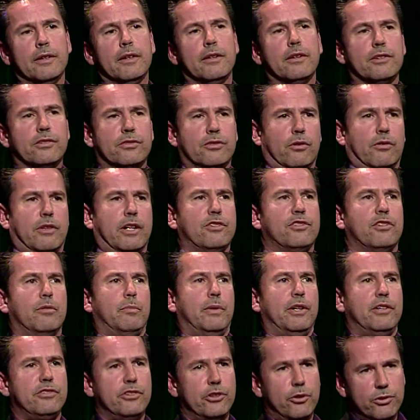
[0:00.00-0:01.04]
So that's the
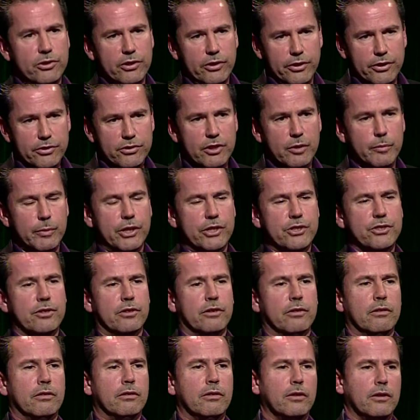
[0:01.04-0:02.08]
BC Utilities
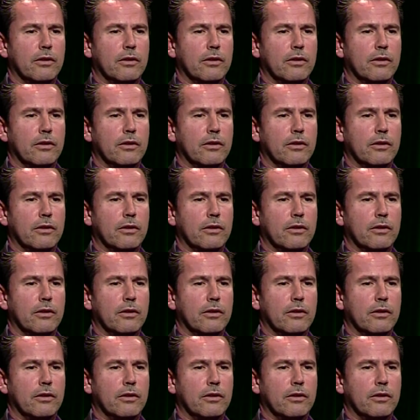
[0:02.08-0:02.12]
Commission,